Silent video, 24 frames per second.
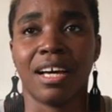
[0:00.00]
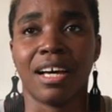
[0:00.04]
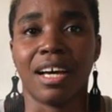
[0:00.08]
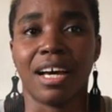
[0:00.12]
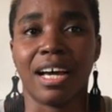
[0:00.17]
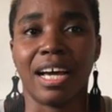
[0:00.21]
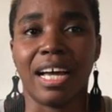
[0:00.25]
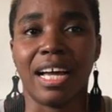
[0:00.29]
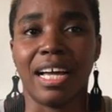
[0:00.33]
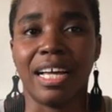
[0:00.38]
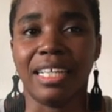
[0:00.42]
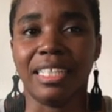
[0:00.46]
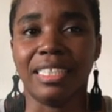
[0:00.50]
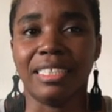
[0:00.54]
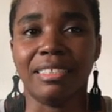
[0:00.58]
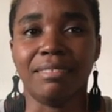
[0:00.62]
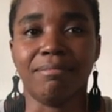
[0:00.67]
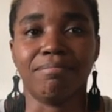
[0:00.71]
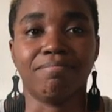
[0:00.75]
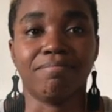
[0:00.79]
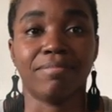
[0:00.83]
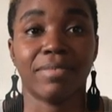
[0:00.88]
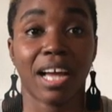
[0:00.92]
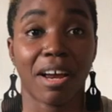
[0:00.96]

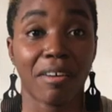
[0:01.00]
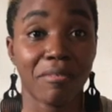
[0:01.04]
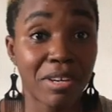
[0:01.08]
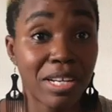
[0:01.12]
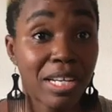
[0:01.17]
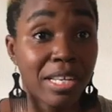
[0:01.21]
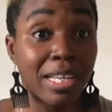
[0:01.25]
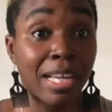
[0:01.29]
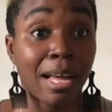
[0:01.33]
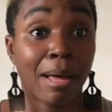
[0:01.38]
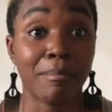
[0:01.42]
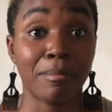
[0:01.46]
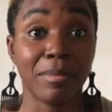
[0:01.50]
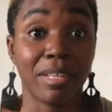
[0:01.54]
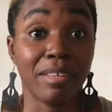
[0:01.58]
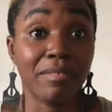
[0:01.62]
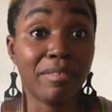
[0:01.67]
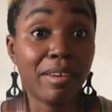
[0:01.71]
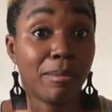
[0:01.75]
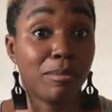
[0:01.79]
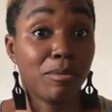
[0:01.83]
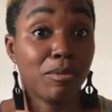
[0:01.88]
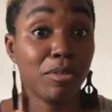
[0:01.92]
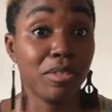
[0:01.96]
I really can't
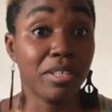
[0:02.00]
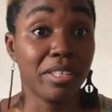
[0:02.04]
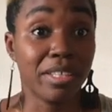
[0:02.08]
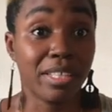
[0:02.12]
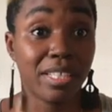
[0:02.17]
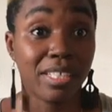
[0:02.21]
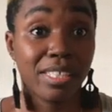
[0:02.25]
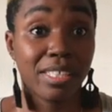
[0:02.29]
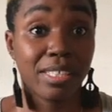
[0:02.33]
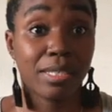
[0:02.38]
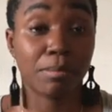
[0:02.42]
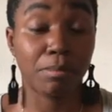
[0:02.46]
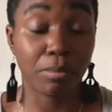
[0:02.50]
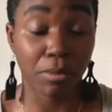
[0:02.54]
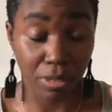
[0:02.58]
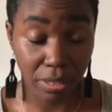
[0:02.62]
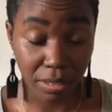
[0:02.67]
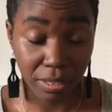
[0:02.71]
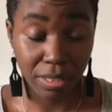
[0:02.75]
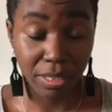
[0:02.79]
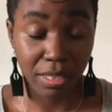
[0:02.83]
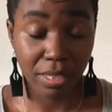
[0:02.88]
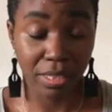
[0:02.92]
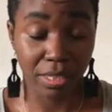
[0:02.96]
believe I'm doing this,
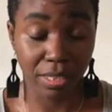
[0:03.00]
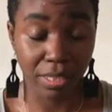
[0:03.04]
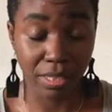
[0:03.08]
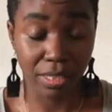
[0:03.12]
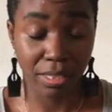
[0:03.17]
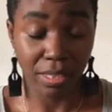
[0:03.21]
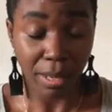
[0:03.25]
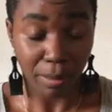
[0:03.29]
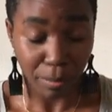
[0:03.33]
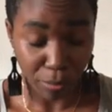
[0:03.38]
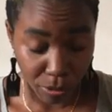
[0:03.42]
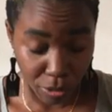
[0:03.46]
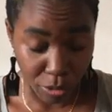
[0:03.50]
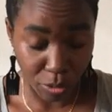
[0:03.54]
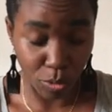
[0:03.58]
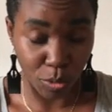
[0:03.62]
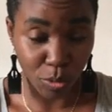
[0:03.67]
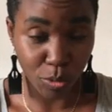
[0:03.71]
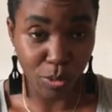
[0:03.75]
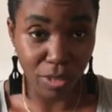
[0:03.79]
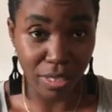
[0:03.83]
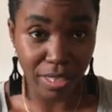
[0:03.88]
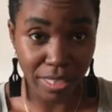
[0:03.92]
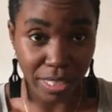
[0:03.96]
but I'm going to
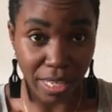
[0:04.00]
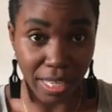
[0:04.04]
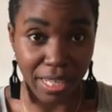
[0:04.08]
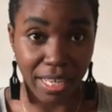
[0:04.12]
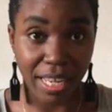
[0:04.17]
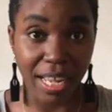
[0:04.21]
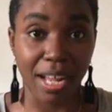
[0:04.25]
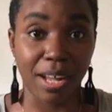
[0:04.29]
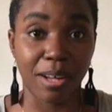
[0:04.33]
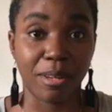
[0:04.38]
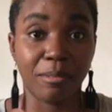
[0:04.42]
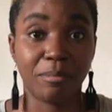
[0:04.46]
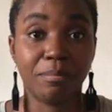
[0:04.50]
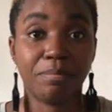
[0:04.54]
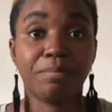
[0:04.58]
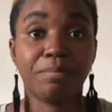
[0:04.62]
do it anyhow.